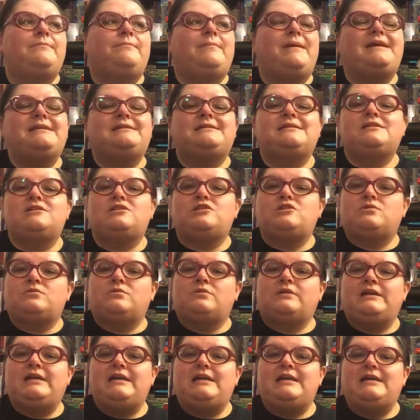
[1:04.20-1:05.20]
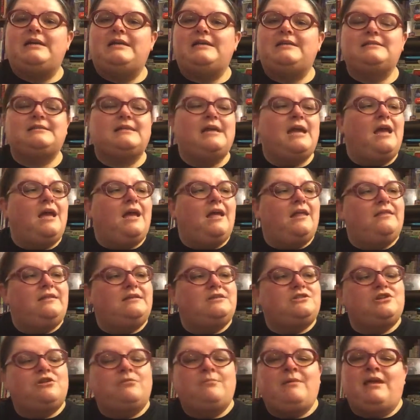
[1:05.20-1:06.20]
the basic story is
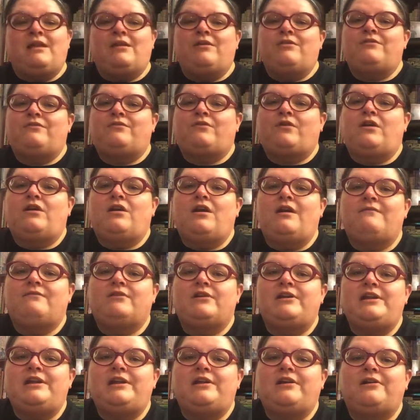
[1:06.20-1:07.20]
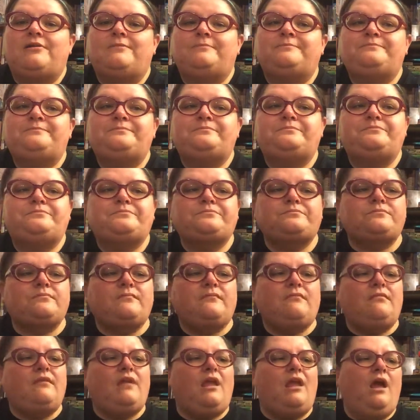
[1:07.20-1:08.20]
this young man on the front cover here,
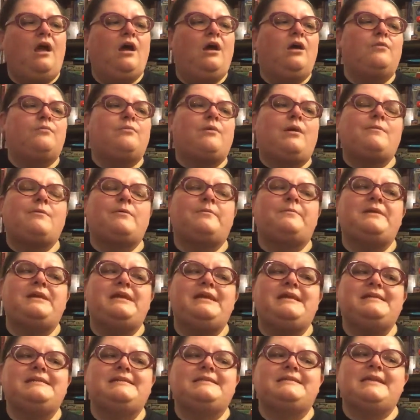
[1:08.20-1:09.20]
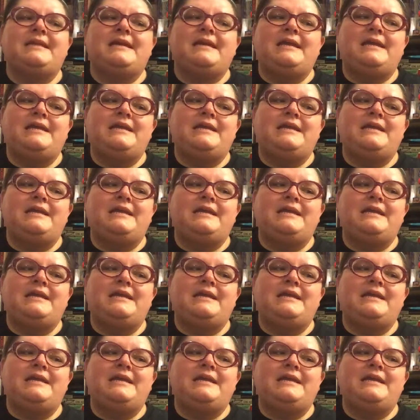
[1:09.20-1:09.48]
Robert Peace.